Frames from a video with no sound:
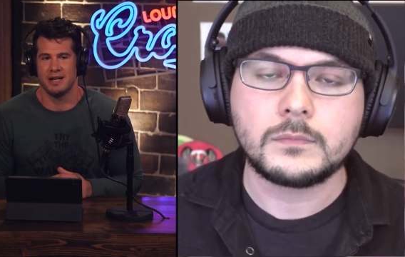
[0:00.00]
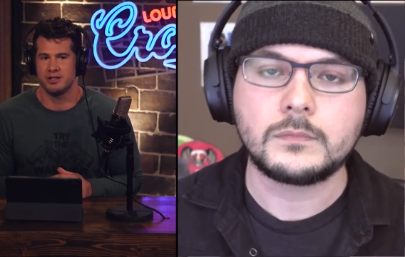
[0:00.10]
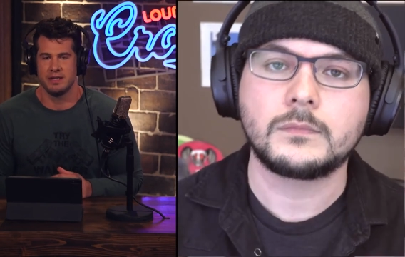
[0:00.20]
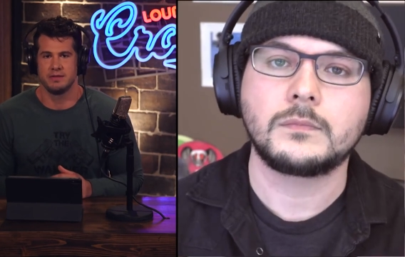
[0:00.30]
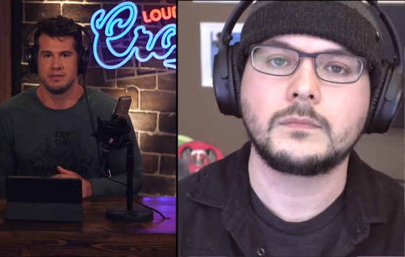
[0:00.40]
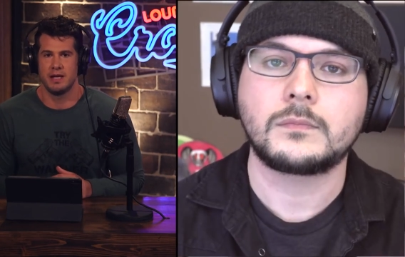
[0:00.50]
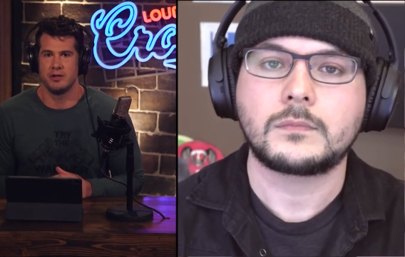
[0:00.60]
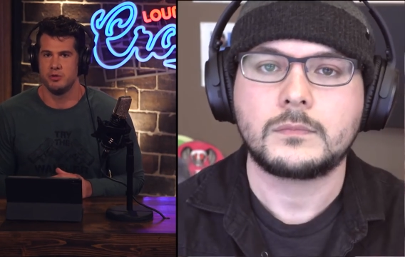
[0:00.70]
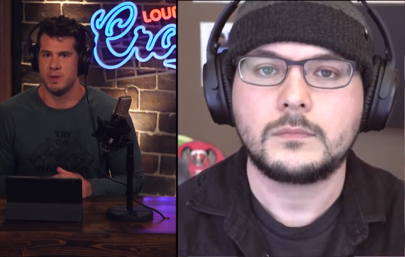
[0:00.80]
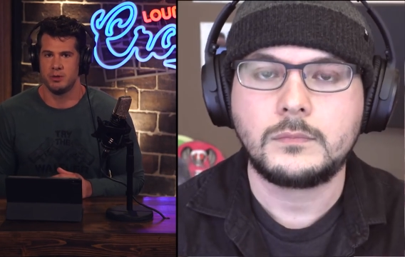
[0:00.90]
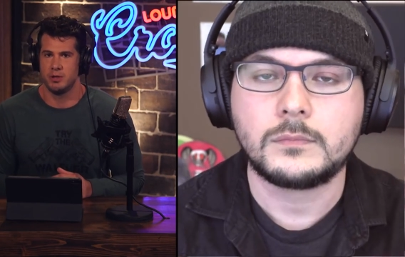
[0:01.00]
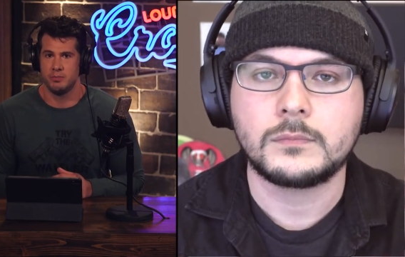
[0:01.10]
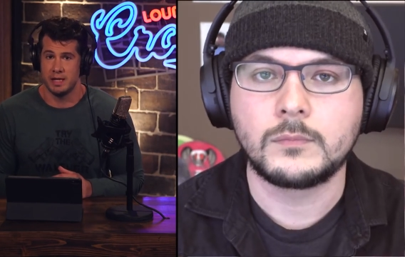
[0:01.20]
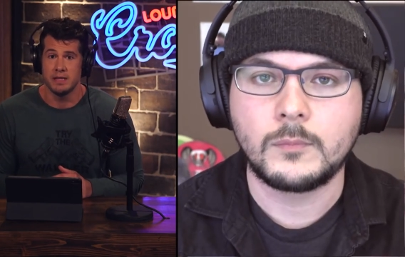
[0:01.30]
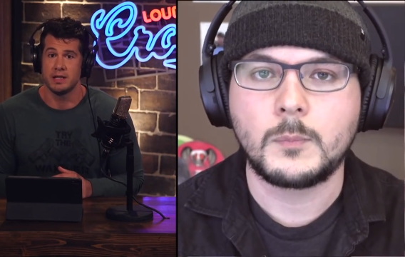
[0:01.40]
Speaker 1: Actually, that's not true. People can
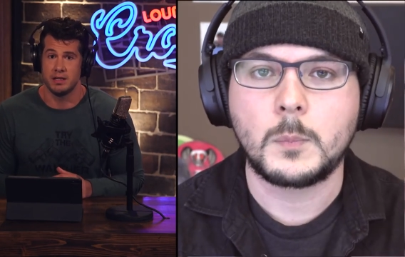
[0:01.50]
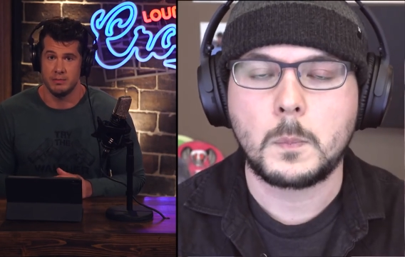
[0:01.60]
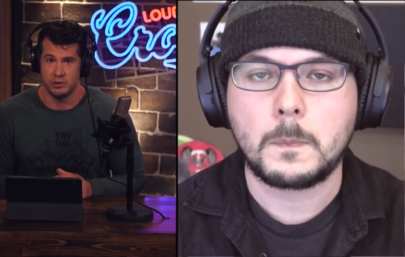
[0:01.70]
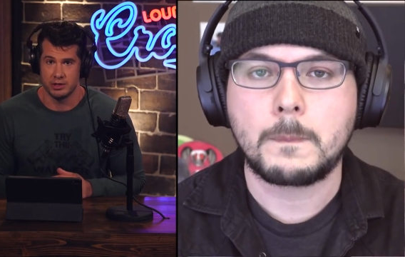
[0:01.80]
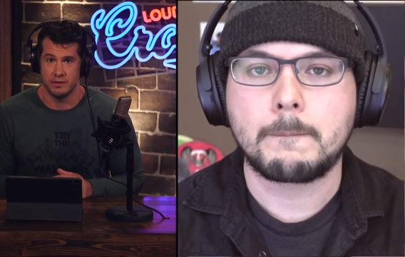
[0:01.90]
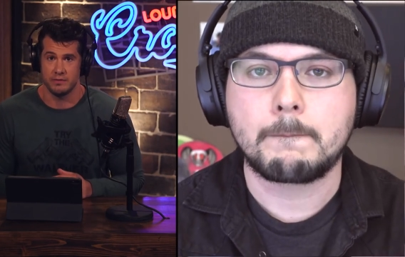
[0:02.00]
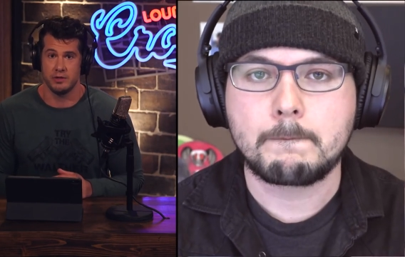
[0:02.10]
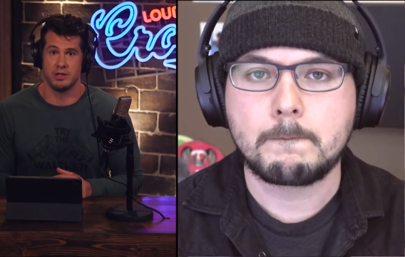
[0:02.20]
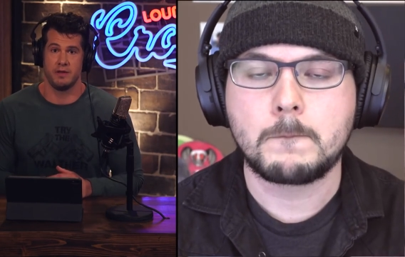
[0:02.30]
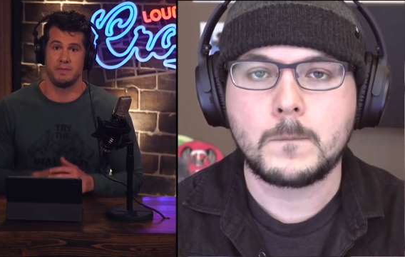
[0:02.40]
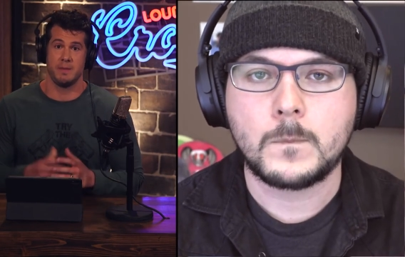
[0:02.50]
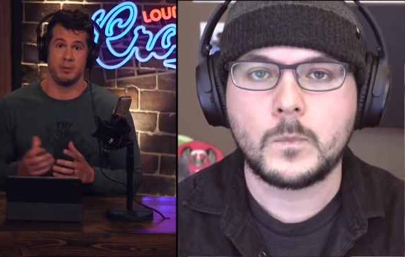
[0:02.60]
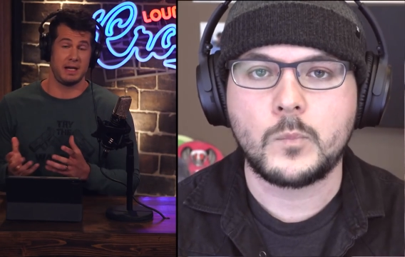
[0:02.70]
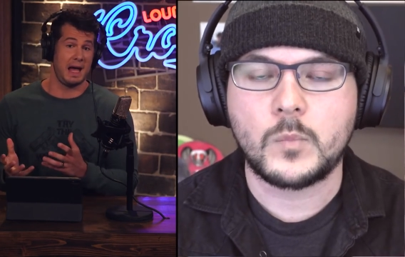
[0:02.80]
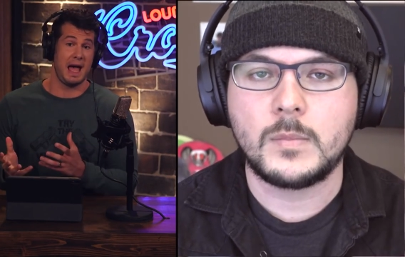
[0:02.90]
put anything in a milkshake. First off,
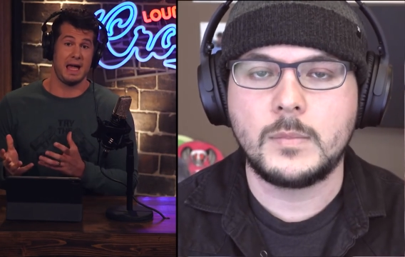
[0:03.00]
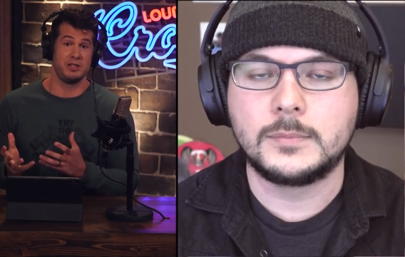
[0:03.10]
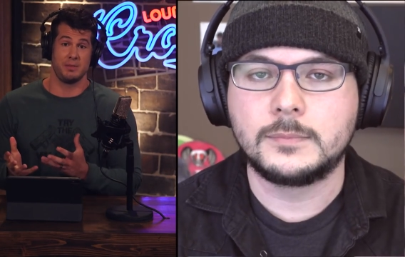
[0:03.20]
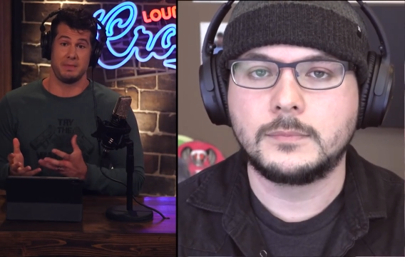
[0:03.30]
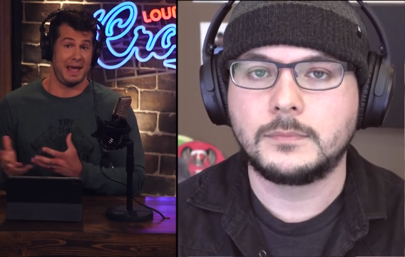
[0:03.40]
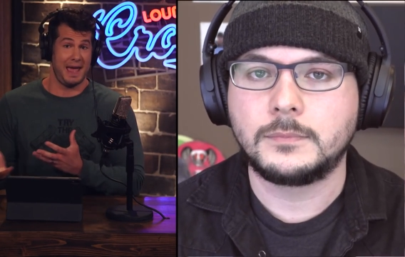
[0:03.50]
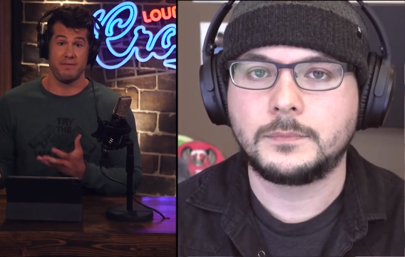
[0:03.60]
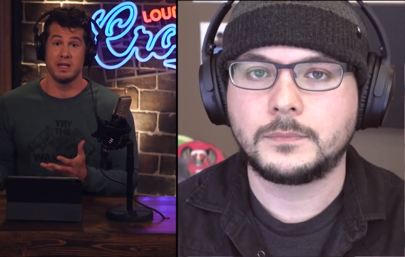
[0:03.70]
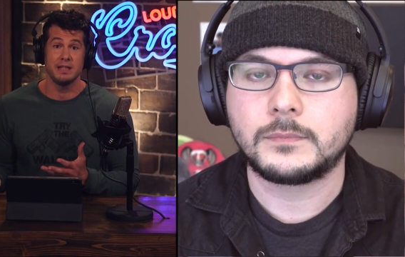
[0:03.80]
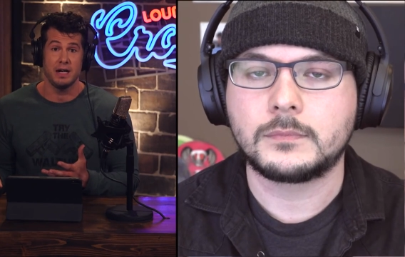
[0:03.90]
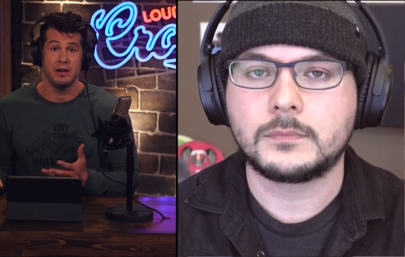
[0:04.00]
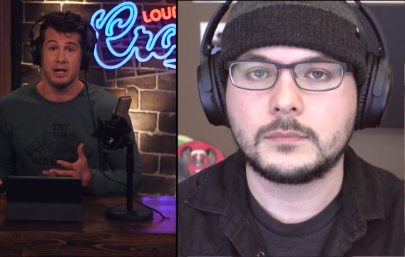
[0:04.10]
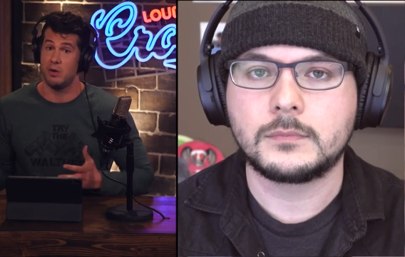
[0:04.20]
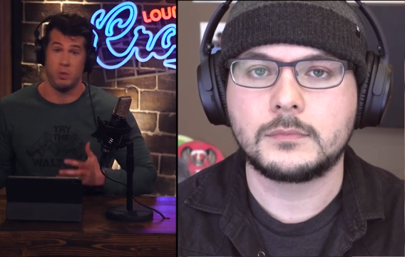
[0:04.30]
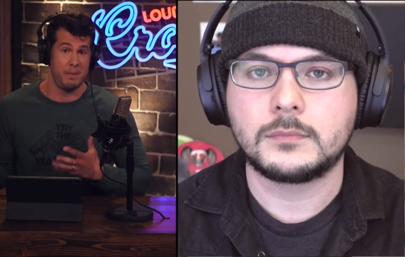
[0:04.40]
people can hide something heavy in
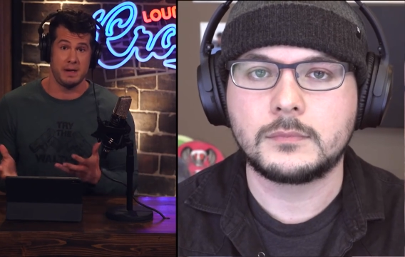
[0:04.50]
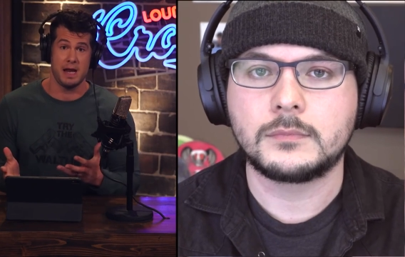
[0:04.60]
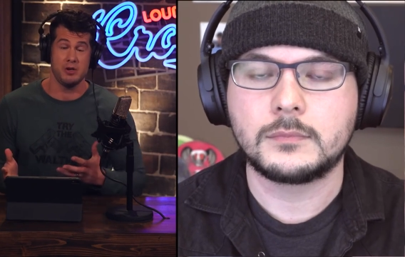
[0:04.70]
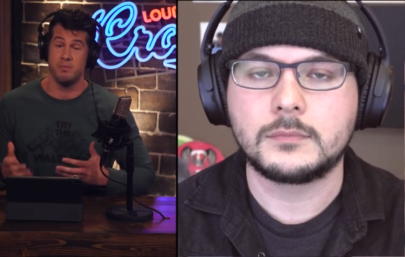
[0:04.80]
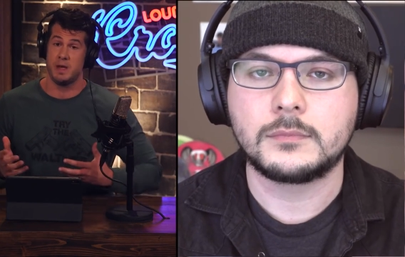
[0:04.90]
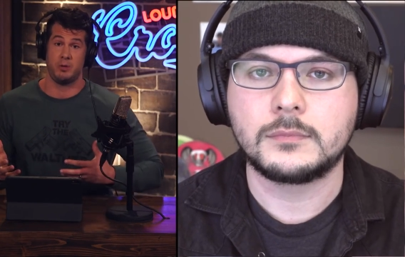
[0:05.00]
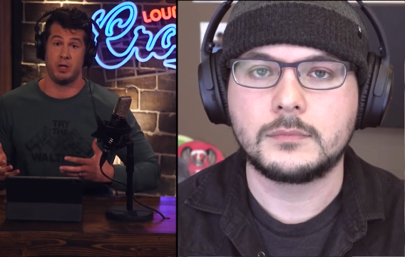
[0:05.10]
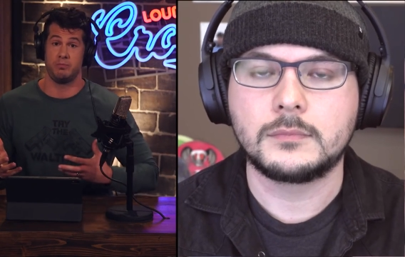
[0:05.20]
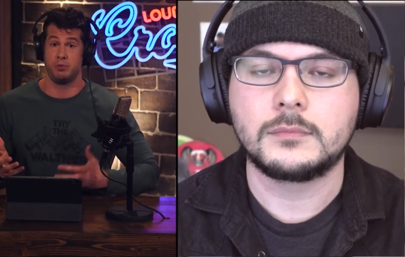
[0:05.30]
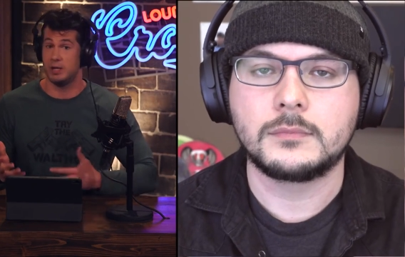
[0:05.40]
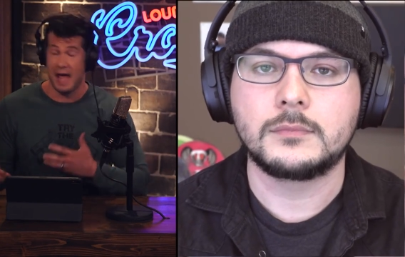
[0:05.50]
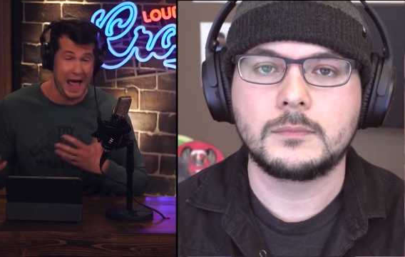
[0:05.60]
there and whip it at you. People can put